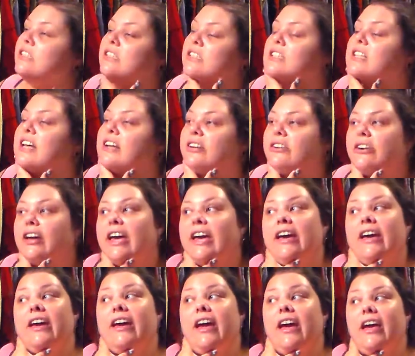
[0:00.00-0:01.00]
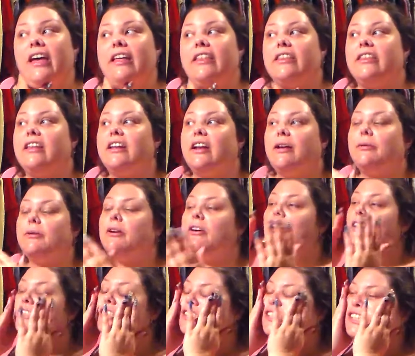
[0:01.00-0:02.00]
turns out okay. And then I'm
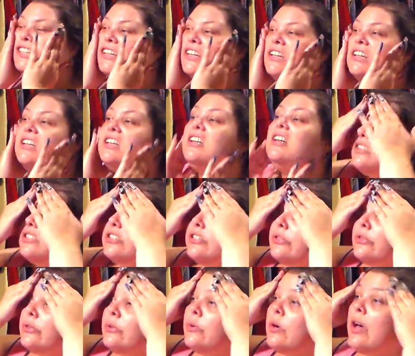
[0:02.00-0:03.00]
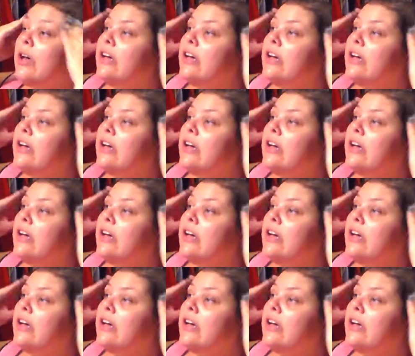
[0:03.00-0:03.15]
going to do